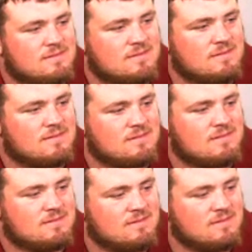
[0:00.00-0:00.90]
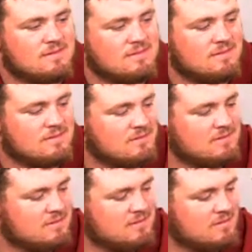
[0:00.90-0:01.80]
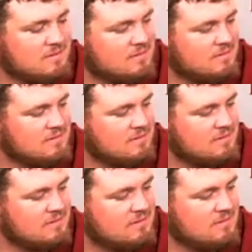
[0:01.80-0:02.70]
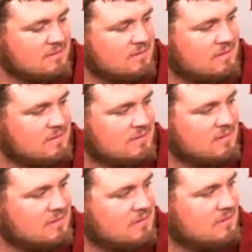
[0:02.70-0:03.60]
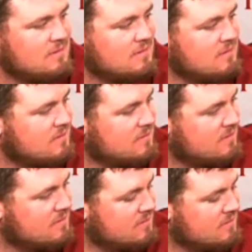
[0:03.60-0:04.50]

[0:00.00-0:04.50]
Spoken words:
No words are spoken by the person on screen.